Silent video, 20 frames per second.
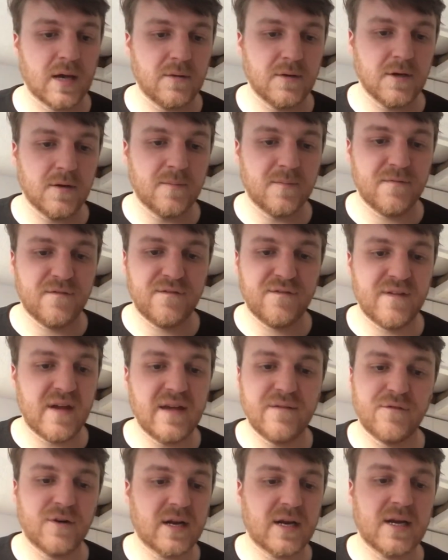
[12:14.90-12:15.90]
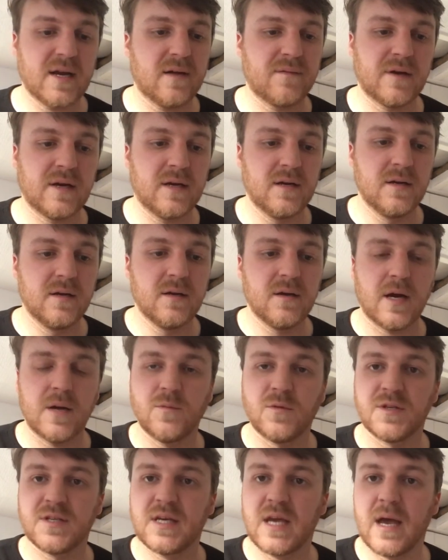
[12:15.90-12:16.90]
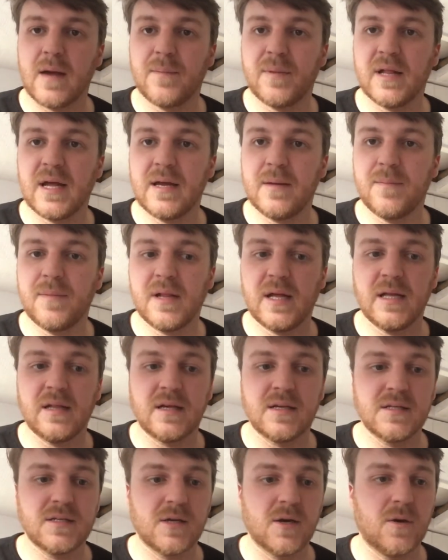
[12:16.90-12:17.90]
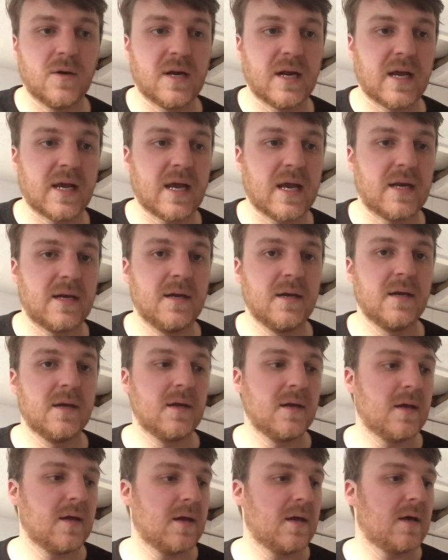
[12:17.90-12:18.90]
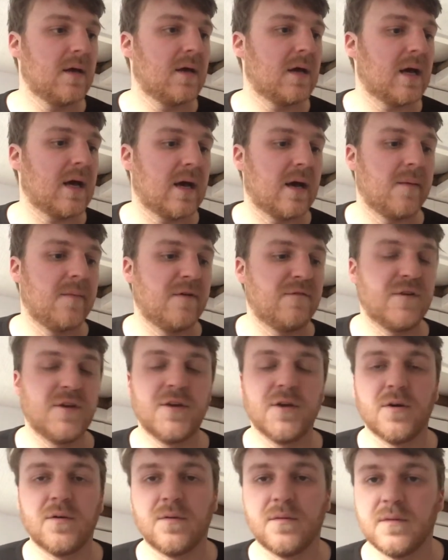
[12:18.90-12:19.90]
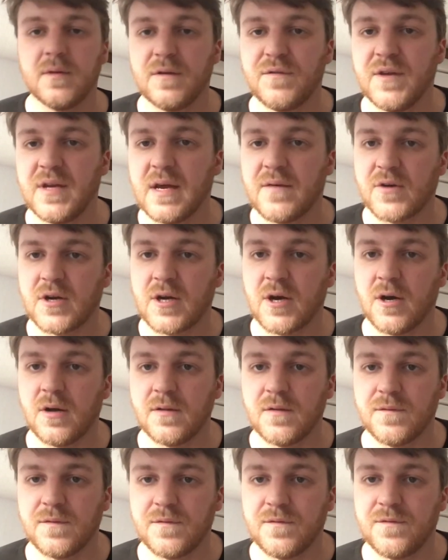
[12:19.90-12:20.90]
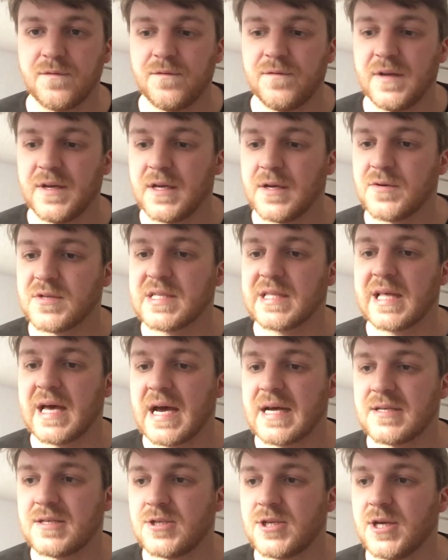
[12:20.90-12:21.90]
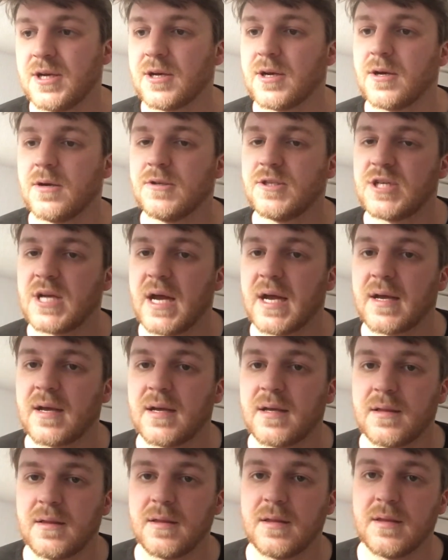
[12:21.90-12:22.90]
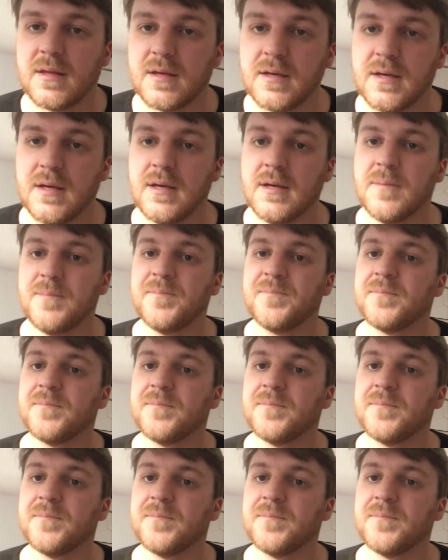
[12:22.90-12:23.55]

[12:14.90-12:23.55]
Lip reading: out your favorite cover, and we'll get a playlist going again. If you never caught the videos last year, go check the.